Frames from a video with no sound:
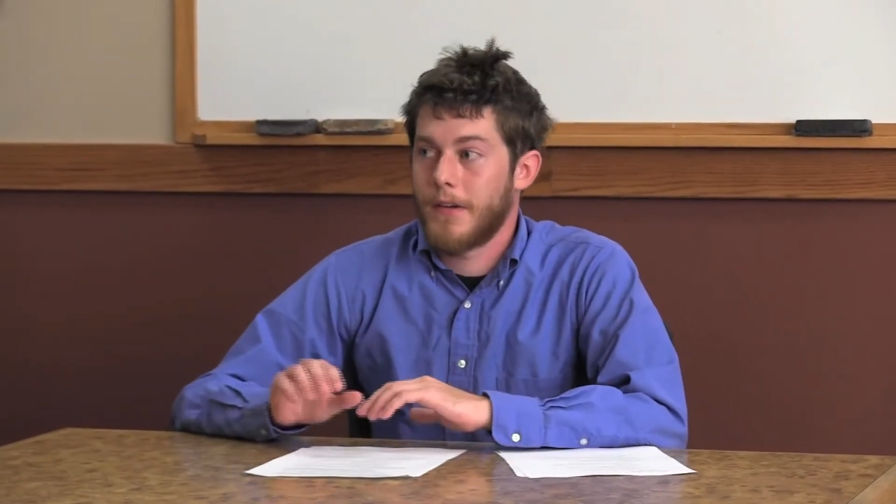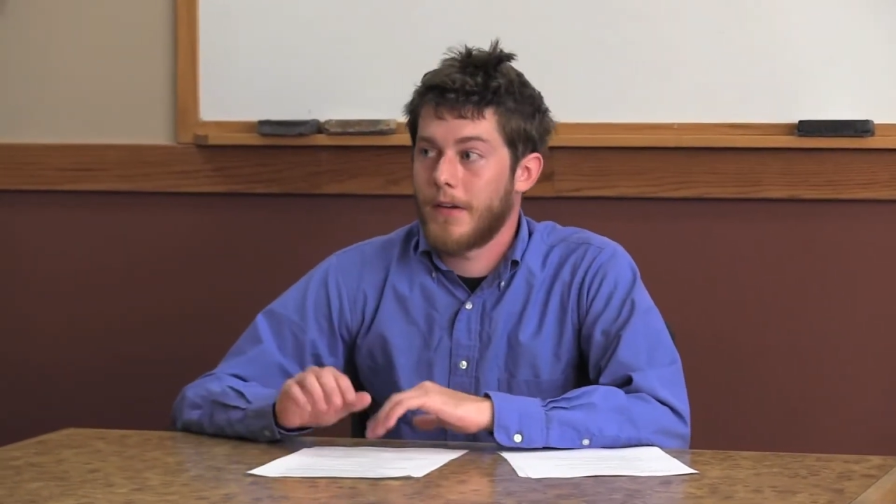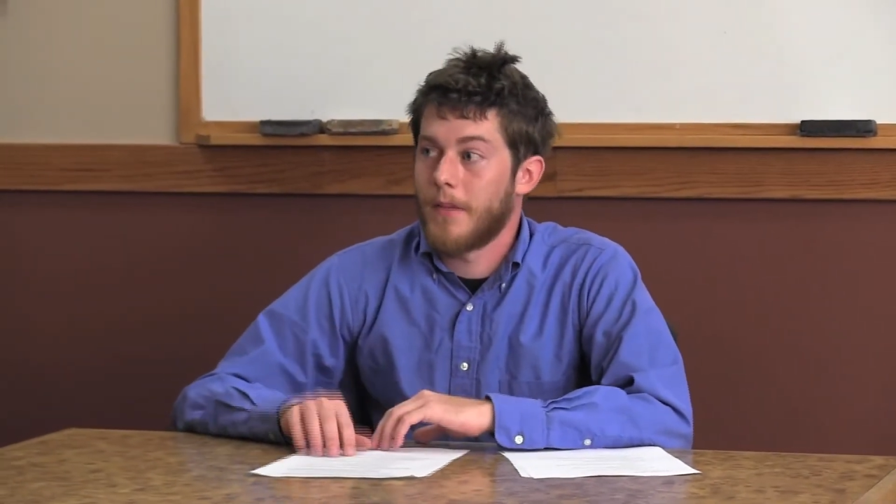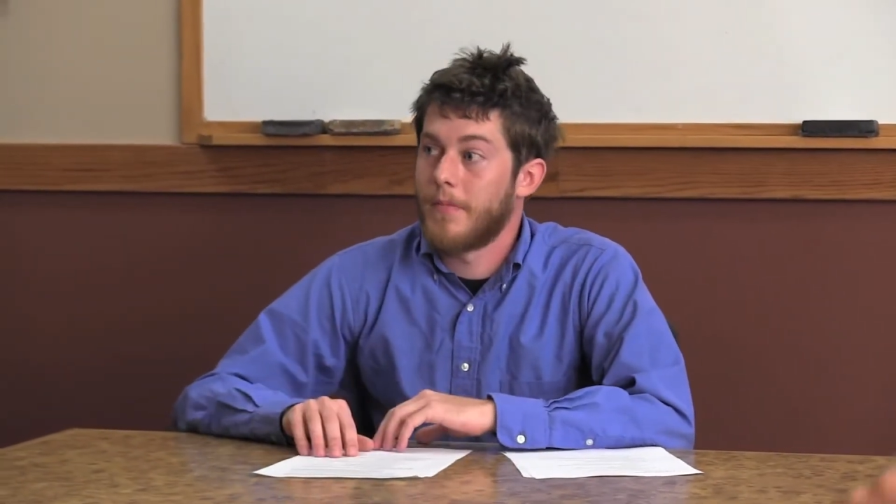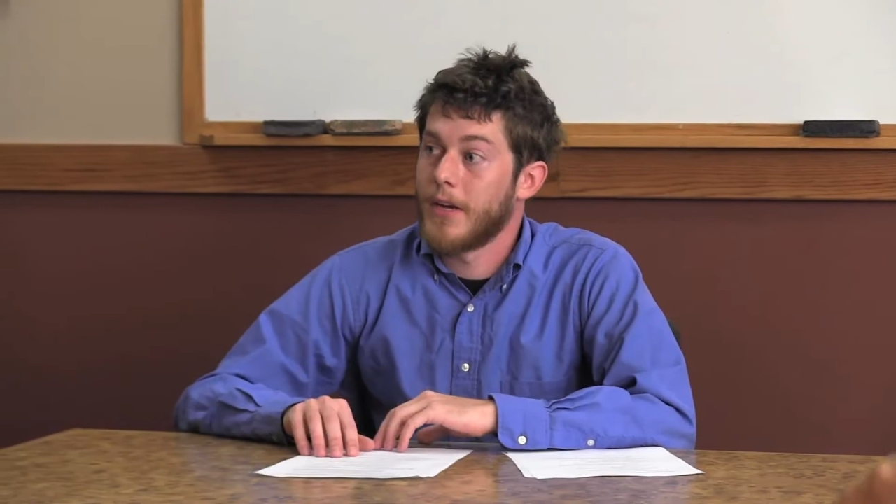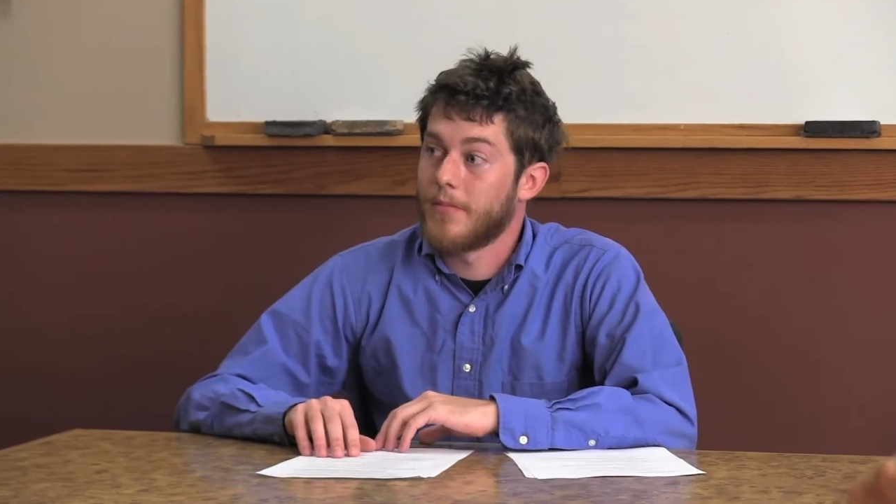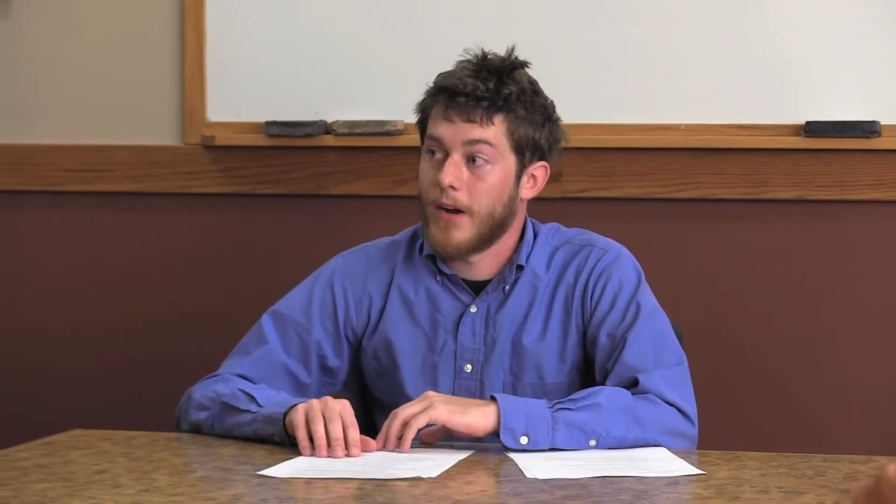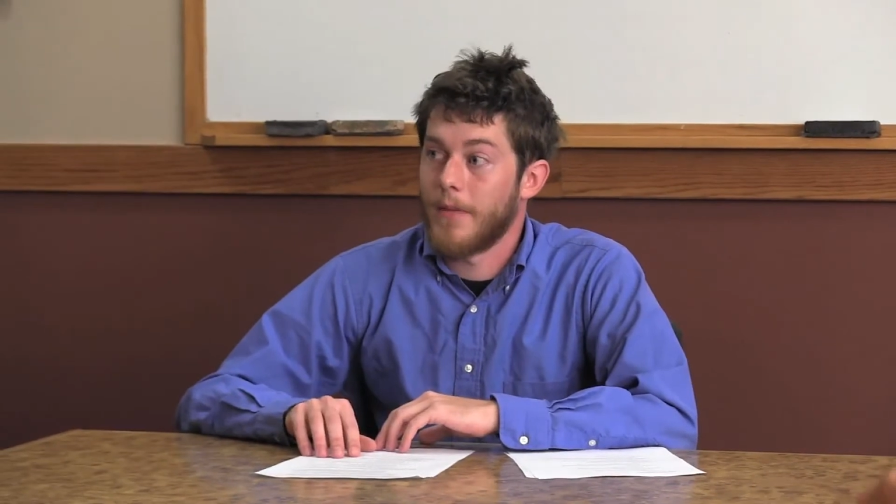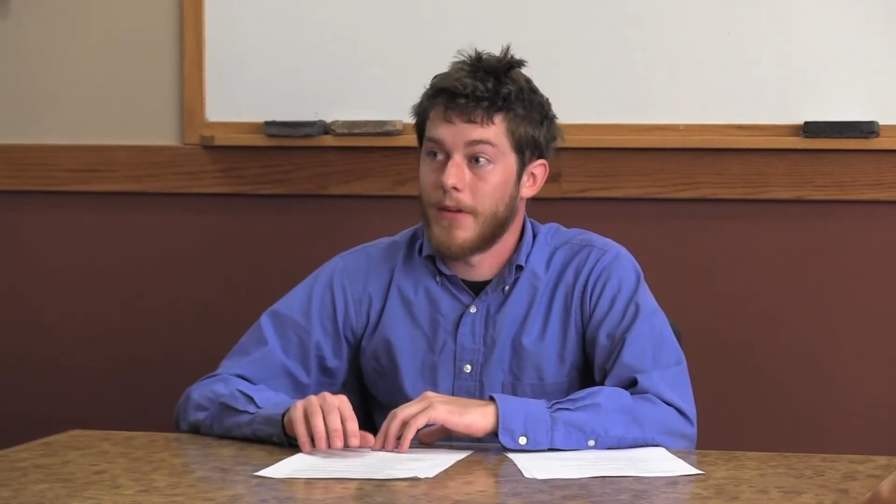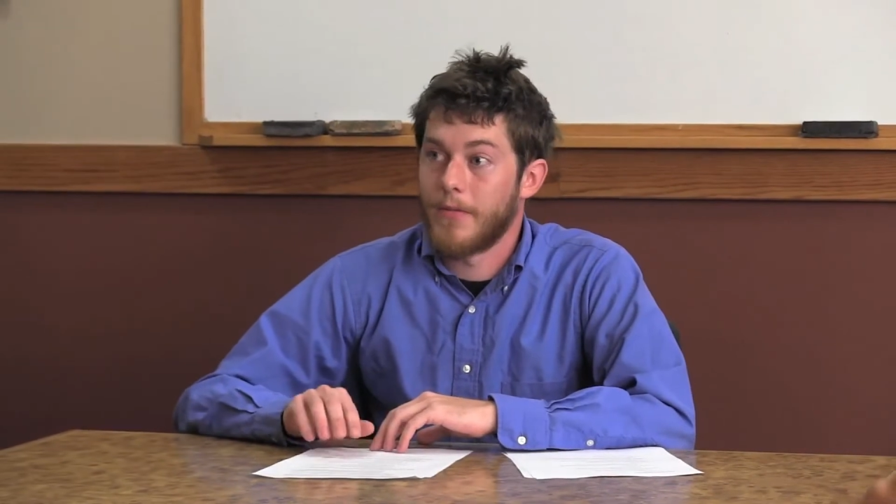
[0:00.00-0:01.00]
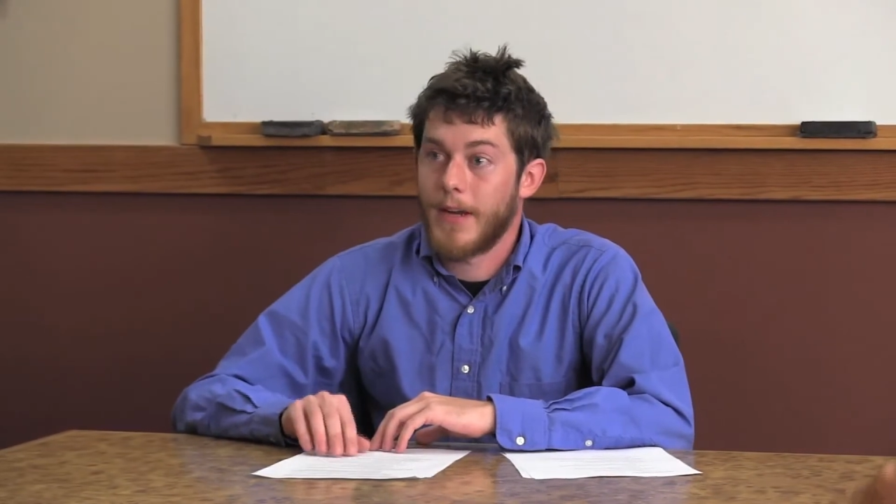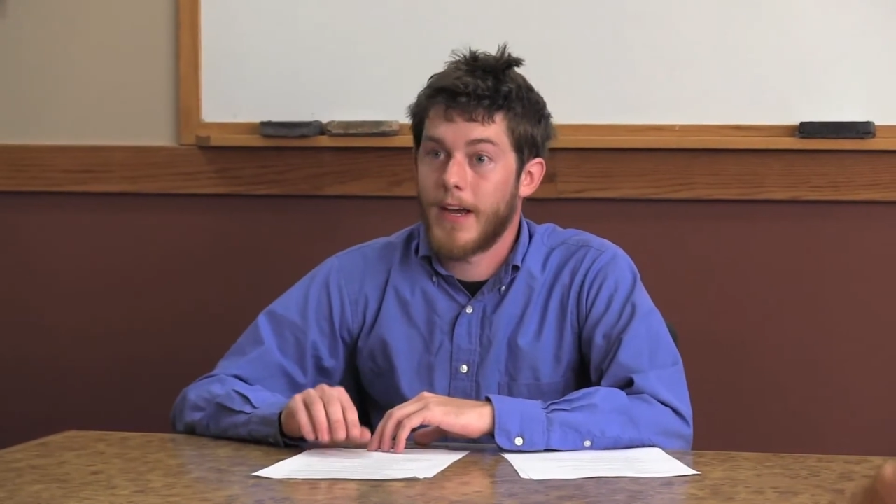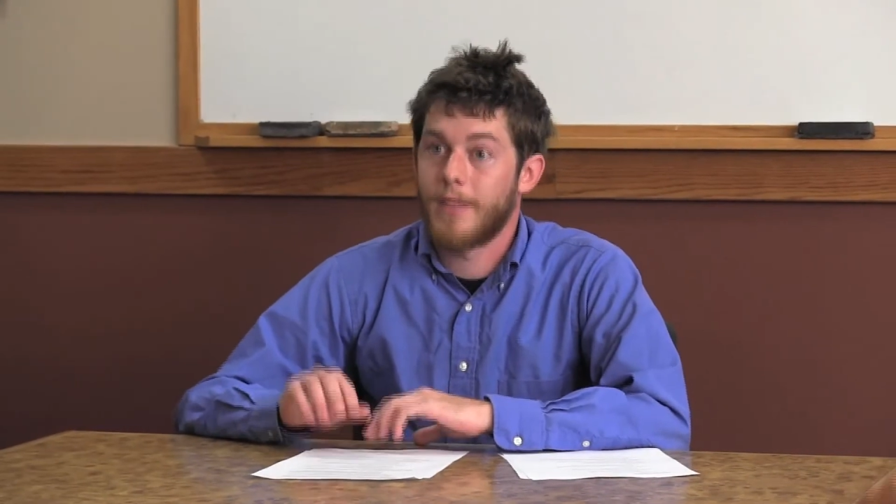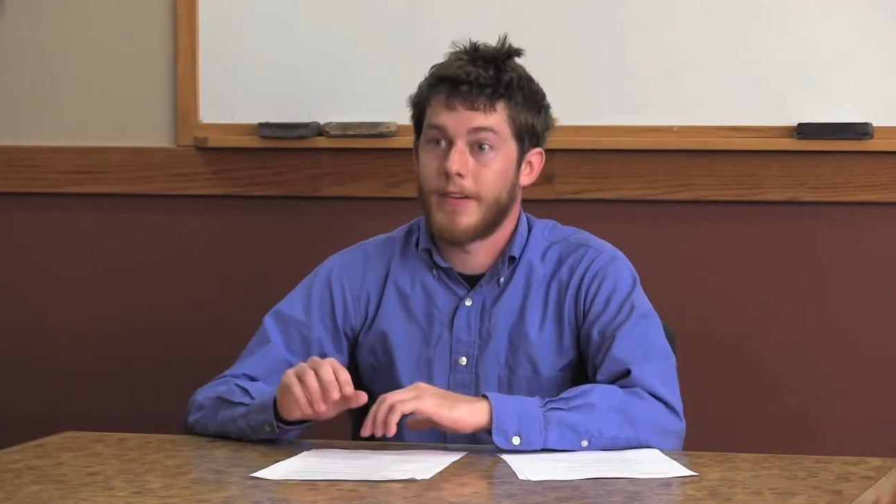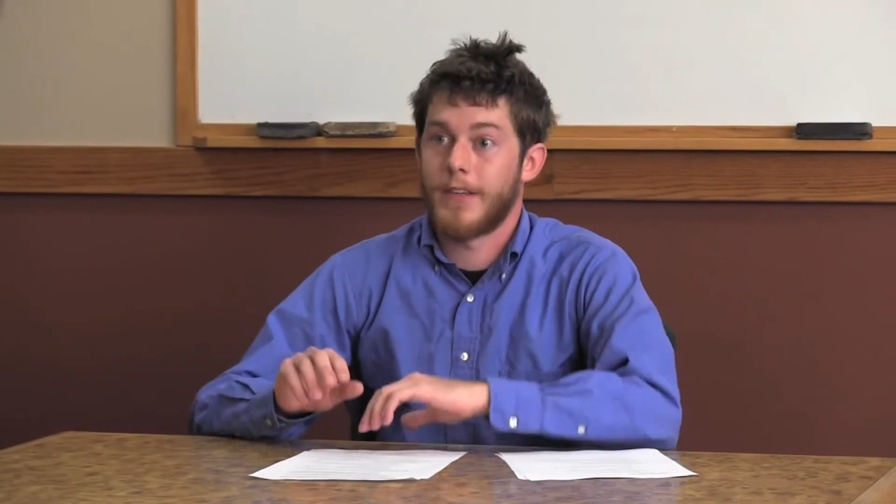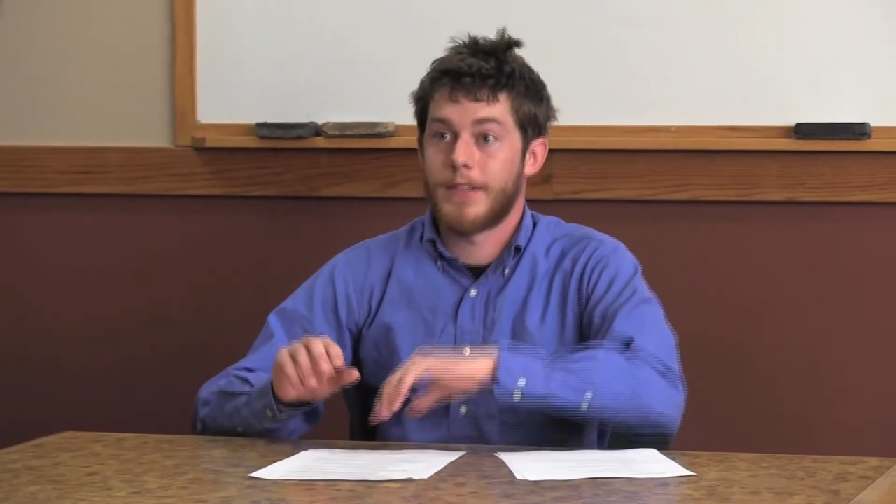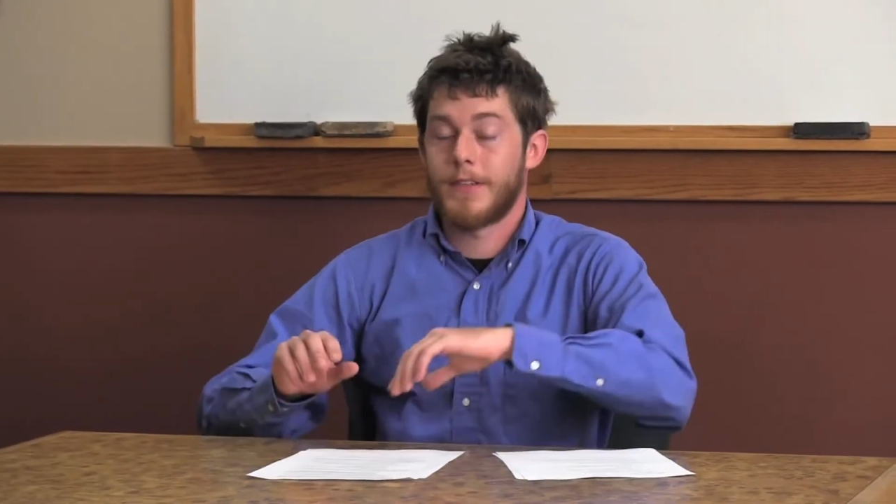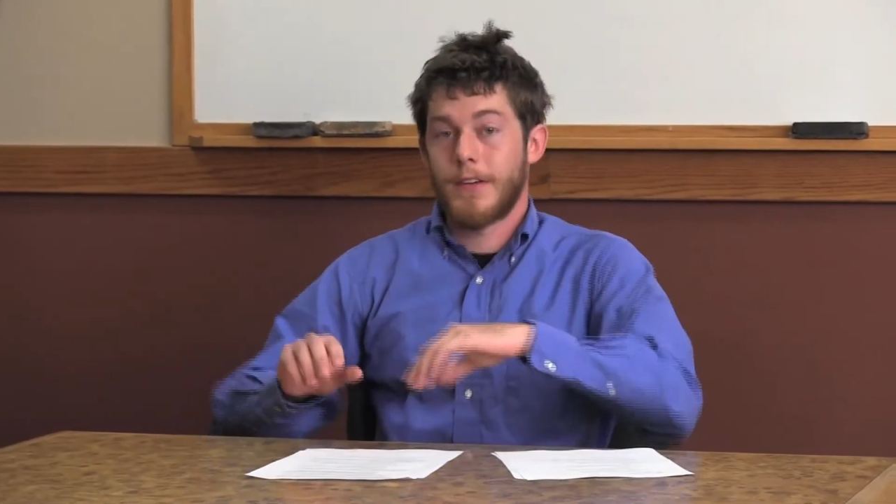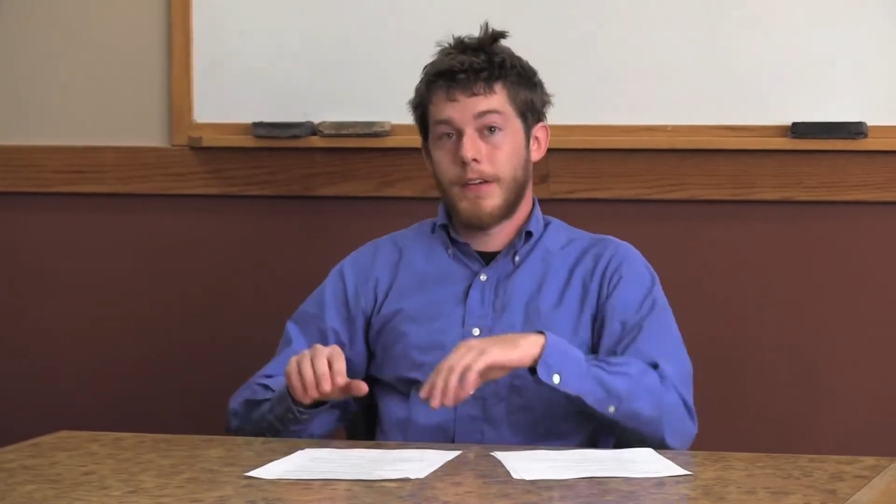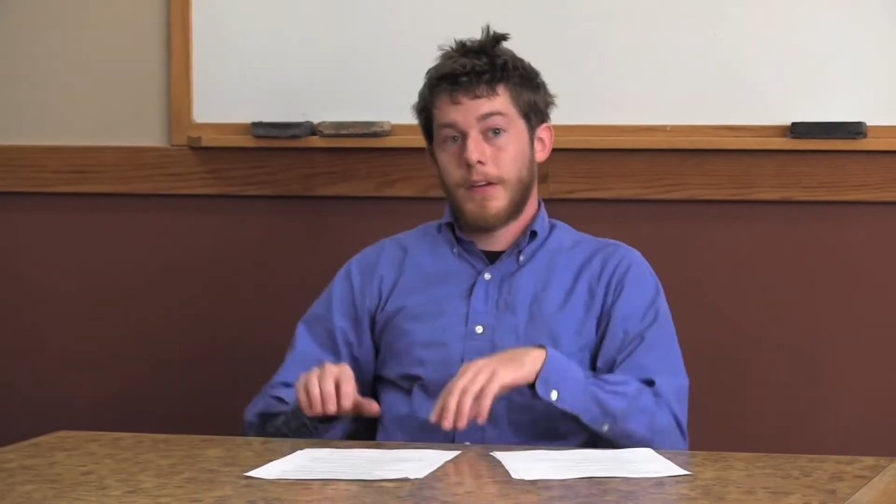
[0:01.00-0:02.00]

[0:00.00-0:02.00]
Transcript: a big problem that we have is,